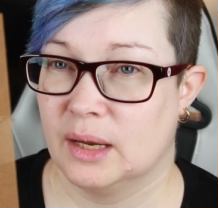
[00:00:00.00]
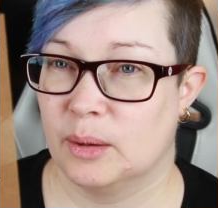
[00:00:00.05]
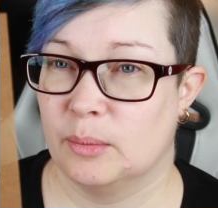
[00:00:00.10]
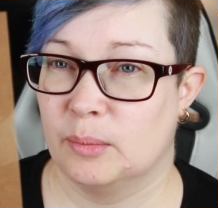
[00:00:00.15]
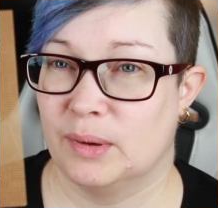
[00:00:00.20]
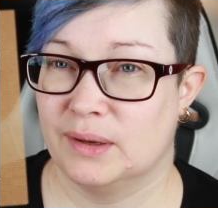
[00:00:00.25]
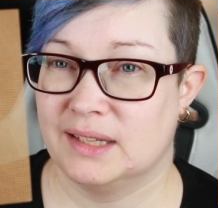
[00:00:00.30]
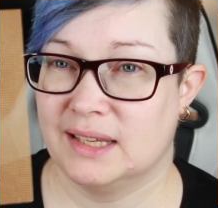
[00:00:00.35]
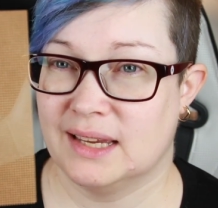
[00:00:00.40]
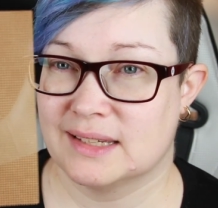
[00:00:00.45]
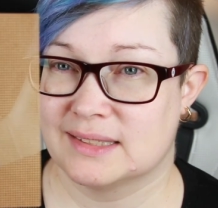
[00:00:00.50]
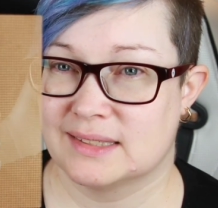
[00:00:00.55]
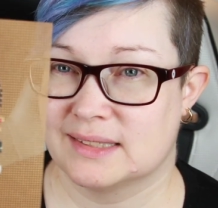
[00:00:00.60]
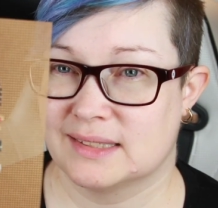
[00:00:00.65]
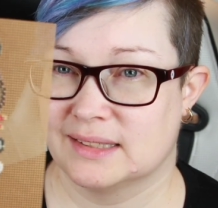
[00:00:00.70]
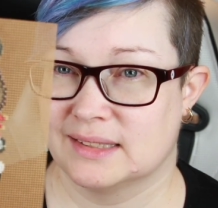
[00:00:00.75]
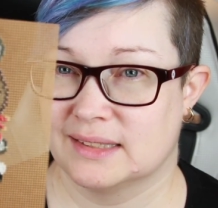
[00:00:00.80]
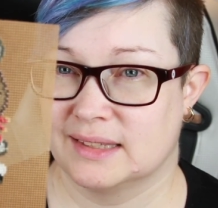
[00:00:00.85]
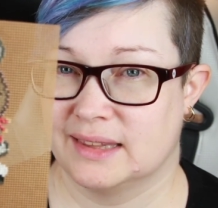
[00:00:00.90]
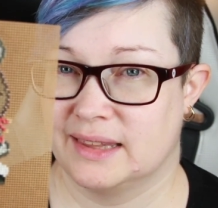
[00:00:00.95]
But
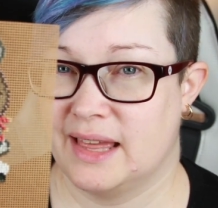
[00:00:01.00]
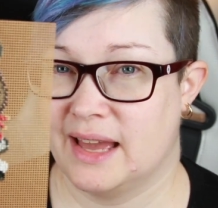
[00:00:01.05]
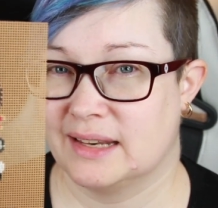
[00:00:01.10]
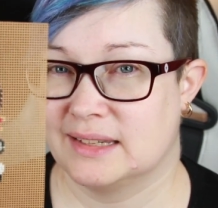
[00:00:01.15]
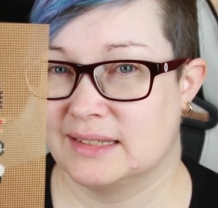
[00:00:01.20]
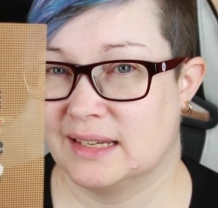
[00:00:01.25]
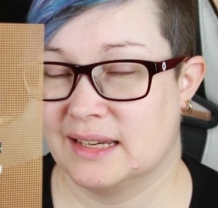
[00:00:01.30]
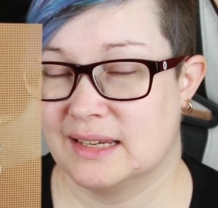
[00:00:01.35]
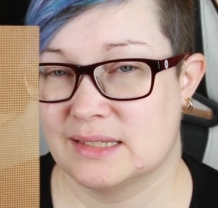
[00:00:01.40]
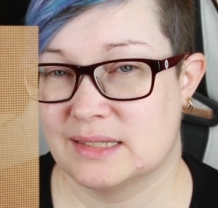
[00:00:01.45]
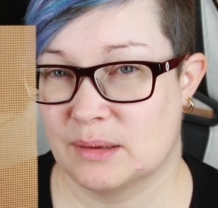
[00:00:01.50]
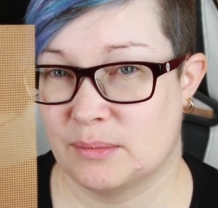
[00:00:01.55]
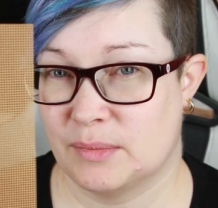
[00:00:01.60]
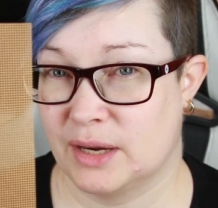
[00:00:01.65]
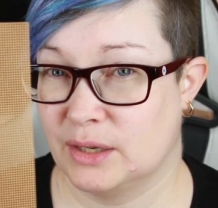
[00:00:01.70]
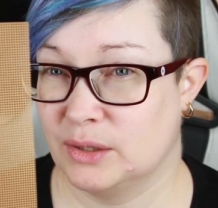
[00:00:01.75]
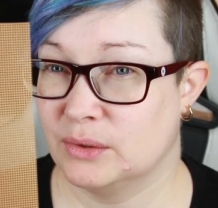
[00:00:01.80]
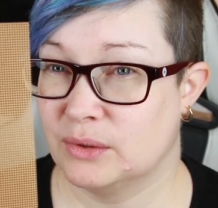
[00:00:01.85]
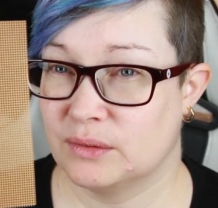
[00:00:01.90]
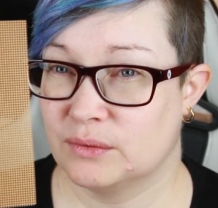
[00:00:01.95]
yes, that is
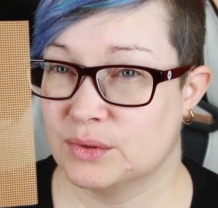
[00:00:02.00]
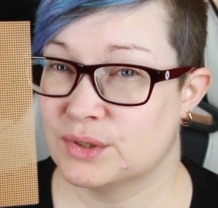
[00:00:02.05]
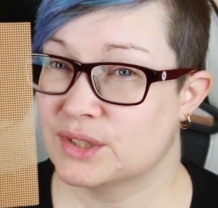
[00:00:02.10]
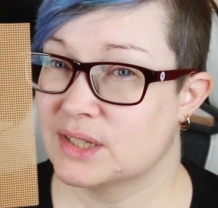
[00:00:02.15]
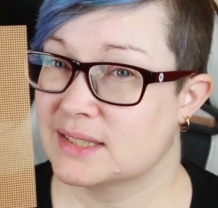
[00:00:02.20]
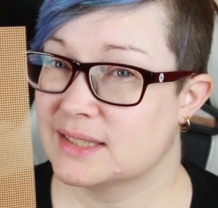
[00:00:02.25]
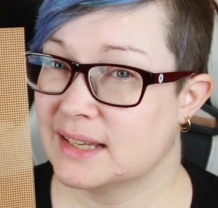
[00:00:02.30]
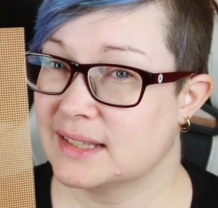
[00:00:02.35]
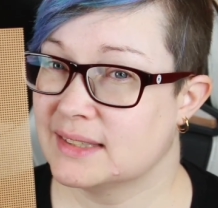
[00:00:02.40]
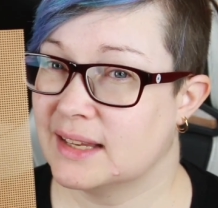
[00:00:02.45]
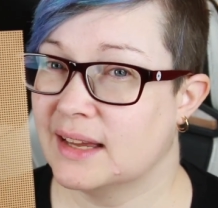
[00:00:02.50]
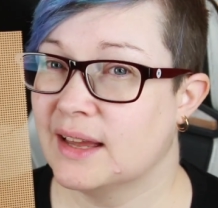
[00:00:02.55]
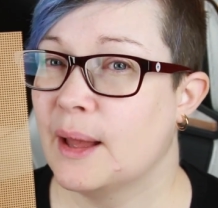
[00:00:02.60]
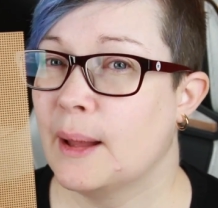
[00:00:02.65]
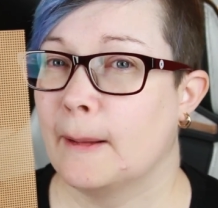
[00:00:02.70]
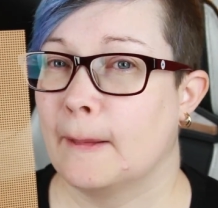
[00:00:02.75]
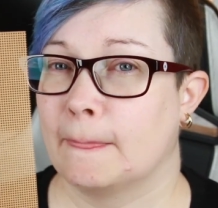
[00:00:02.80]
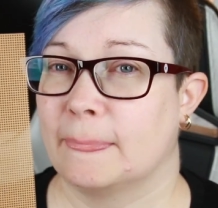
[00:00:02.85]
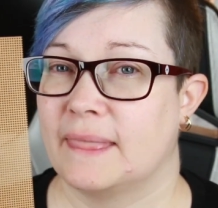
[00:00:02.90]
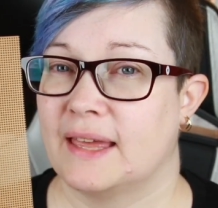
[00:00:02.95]
my Nunavut Santa,
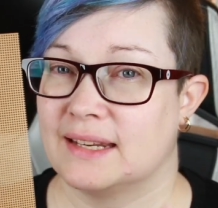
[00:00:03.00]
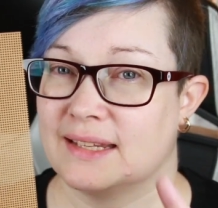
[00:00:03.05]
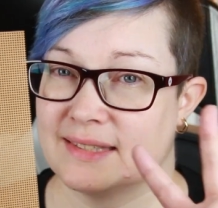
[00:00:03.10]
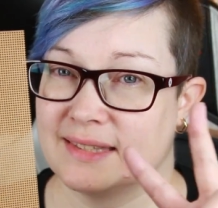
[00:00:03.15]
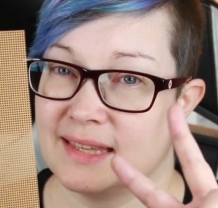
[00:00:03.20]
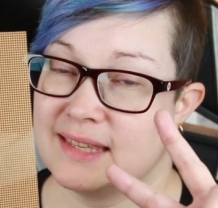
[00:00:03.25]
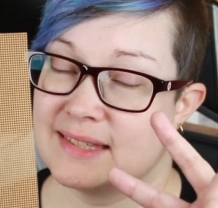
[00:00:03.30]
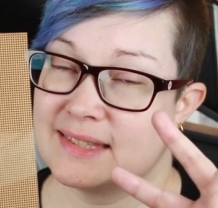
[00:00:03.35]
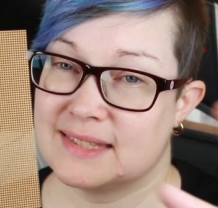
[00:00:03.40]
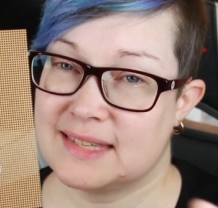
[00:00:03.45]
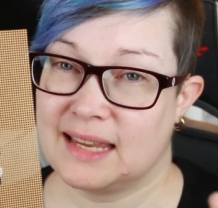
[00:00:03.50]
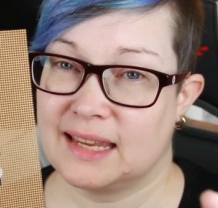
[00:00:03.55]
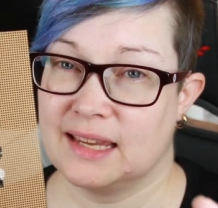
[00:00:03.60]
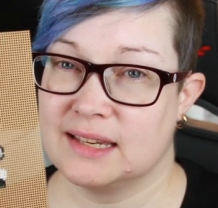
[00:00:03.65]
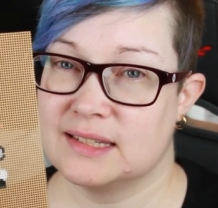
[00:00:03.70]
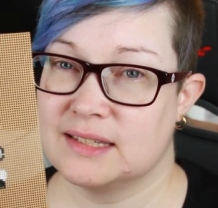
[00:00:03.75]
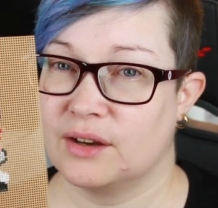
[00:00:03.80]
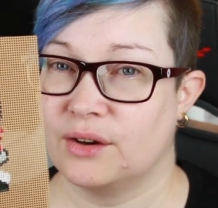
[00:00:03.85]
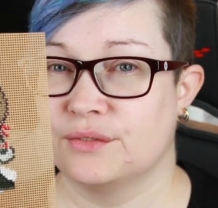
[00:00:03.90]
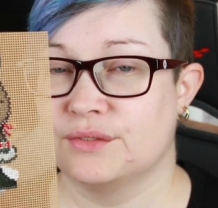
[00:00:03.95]
and that is the
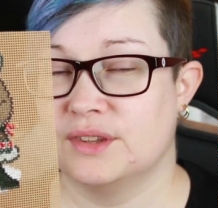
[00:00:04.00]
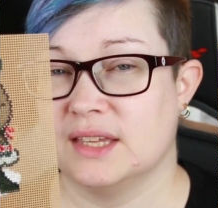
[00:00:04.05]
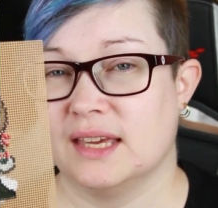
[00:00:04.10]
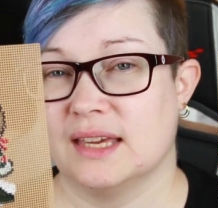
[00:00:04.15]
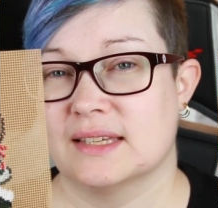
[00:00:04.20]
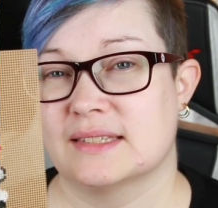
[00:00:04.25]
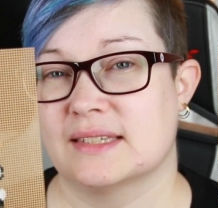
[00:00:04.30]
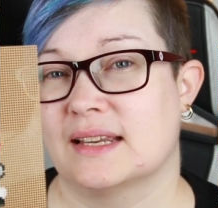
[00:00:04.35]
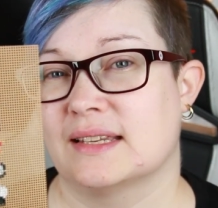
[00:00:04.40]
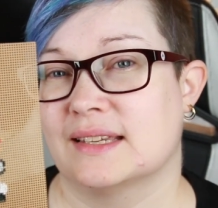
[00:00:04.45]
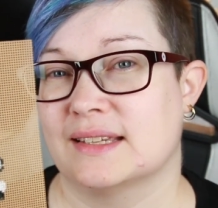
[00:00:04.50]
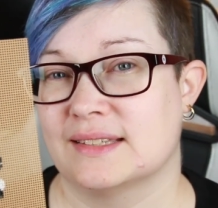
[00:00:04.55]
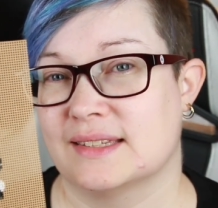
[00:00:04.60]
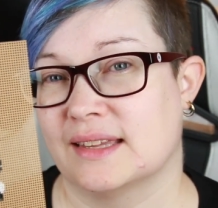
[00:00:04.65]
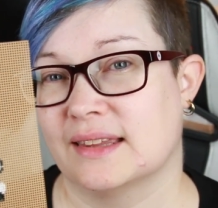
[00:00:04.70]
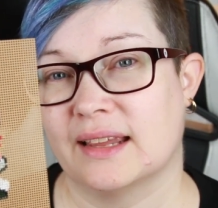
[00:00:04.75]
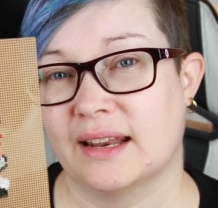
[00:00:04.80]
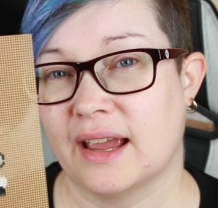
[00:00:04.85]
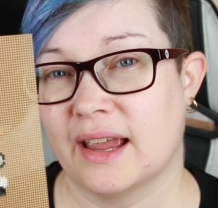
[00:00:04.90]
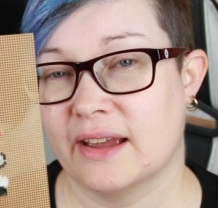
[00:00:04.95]
second of the Santas
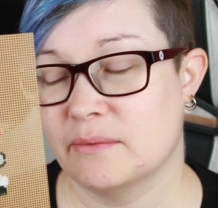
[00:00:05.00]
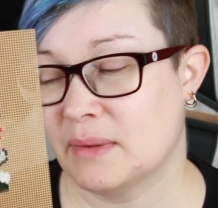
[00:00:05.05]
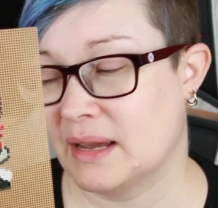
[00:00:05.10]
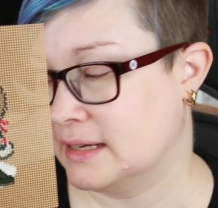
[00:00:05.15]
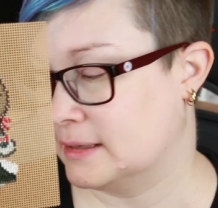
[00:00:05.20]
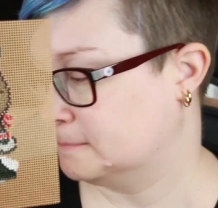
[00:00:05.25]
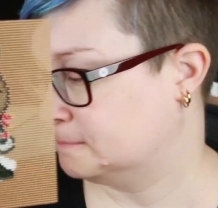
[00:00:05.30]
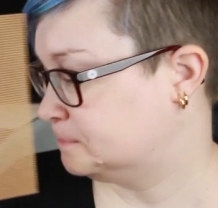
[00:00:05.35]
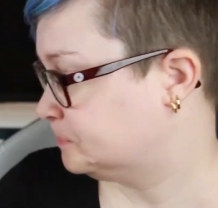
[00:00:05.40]
that I have made.